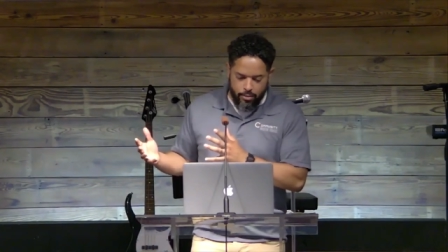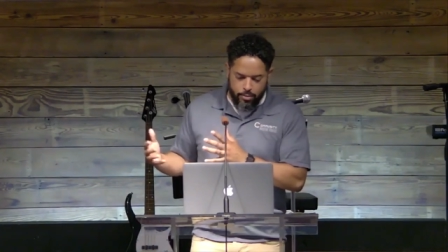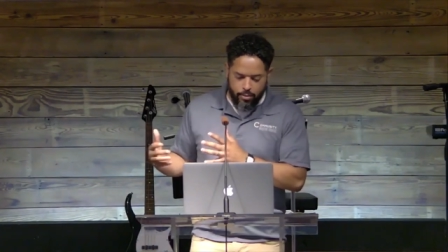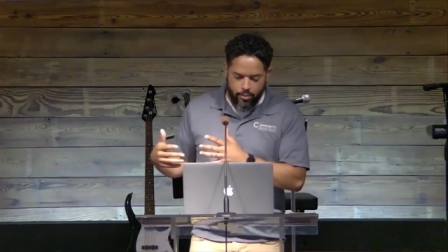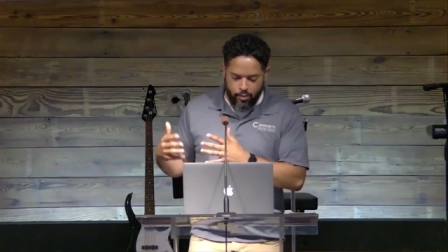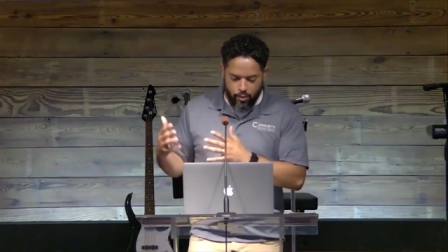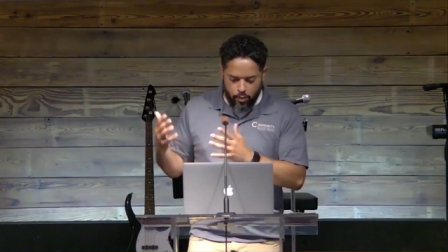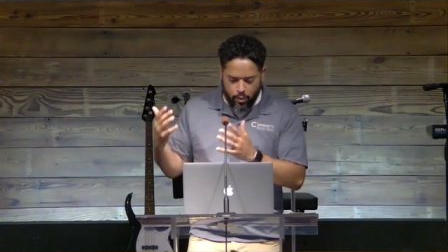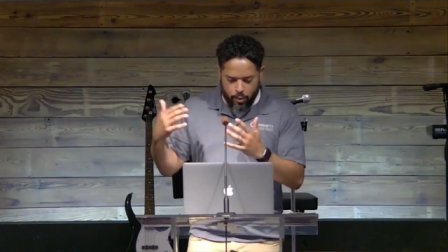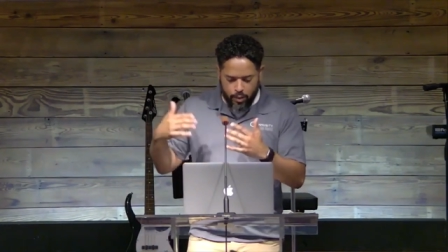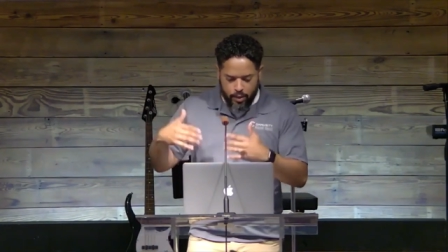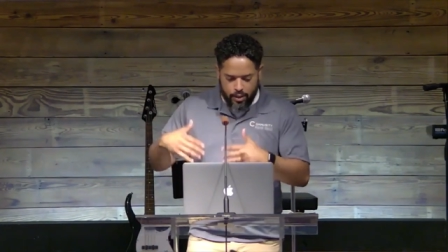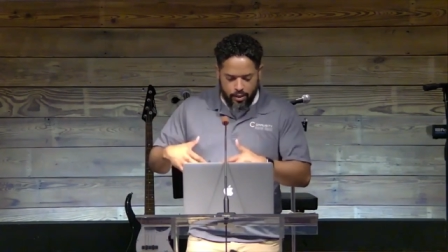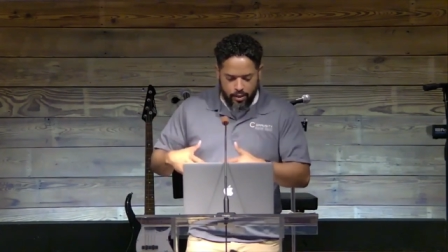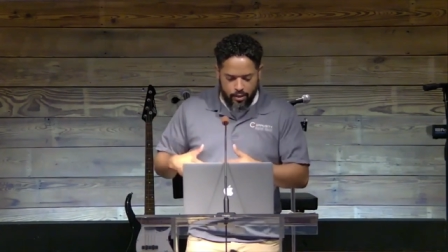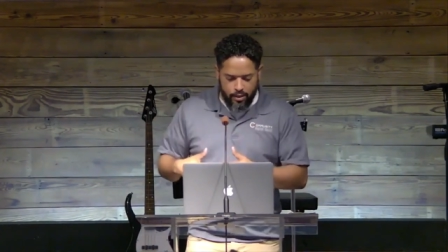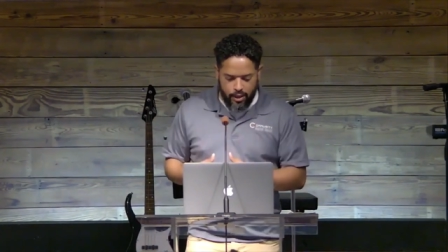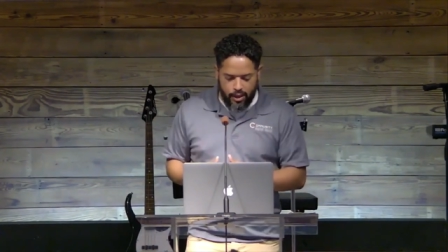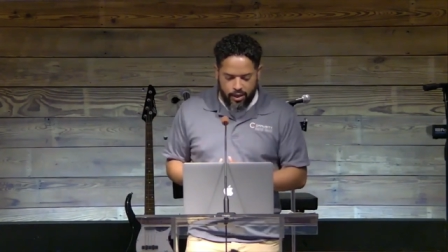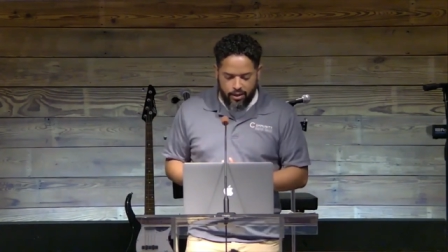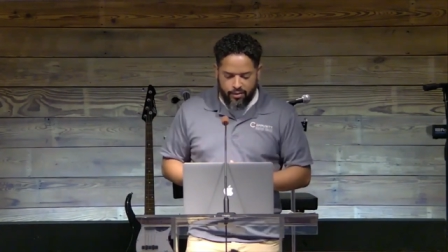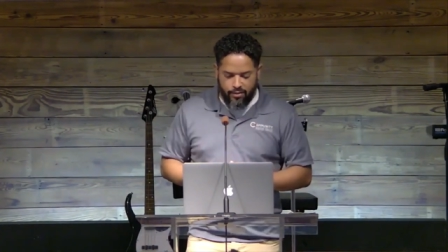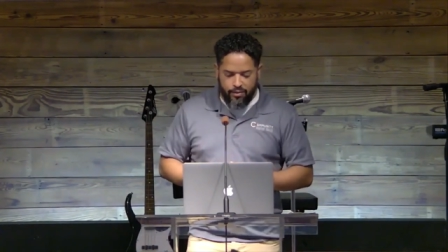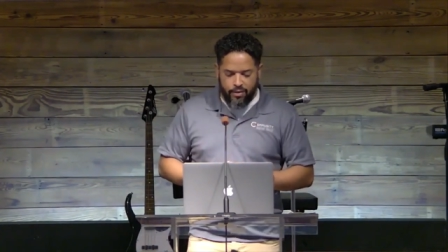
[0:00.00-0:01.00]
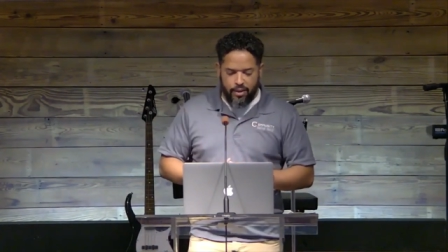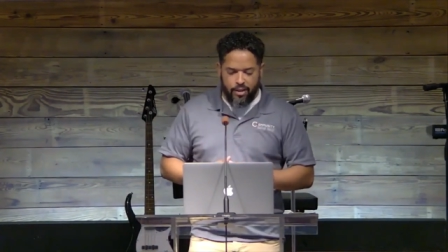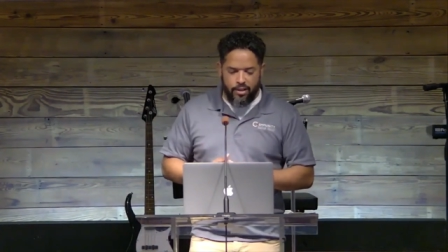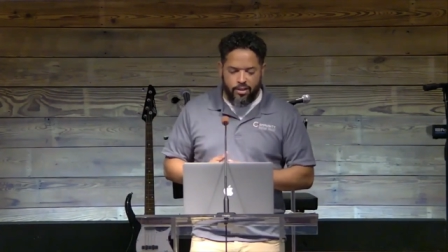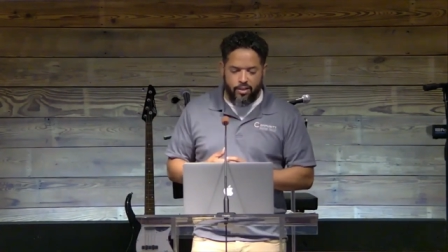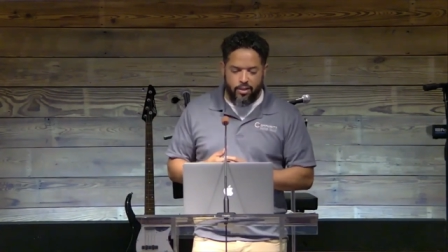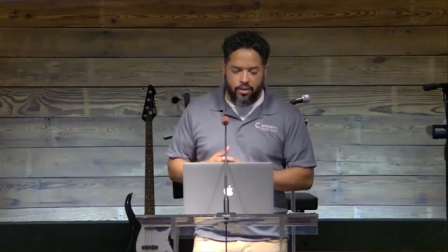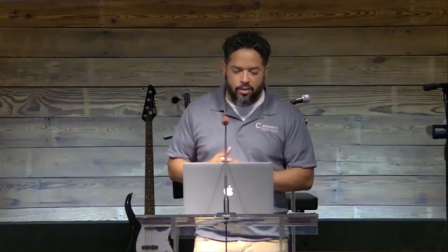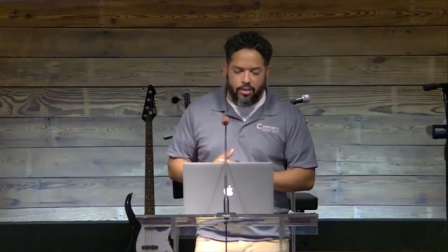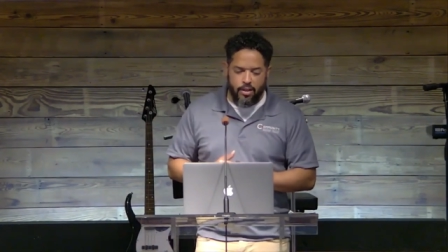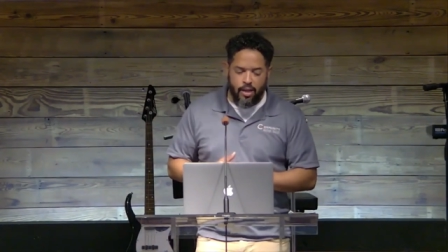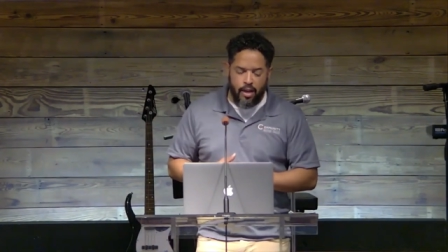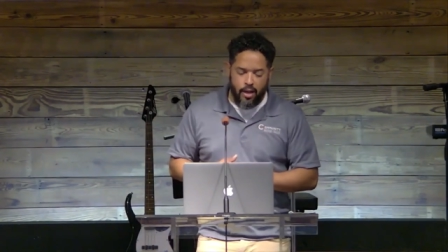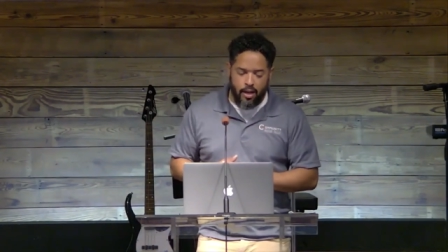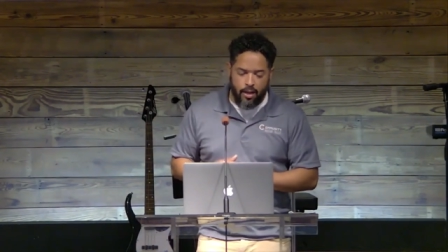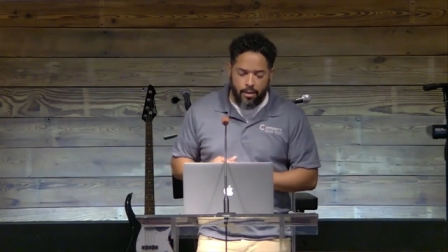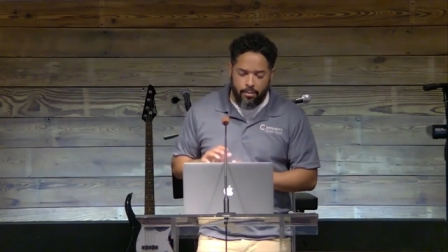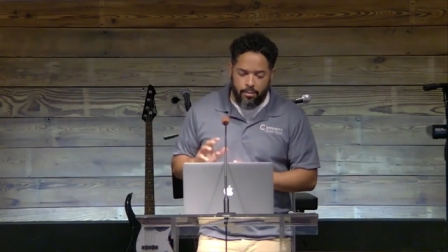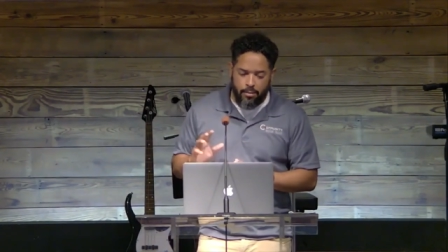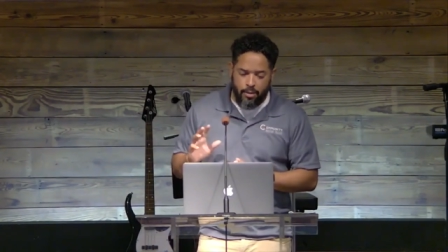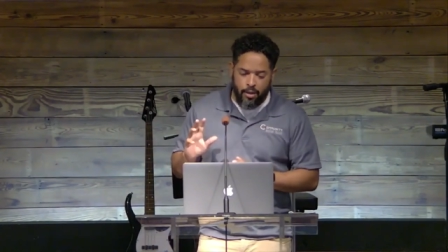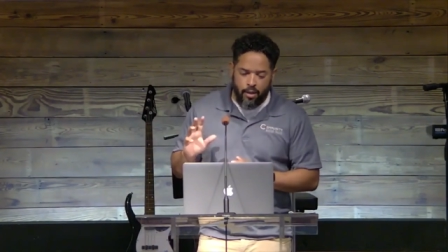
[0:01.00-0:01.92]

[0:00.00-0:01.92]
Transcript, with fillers: before we kind of finish our time,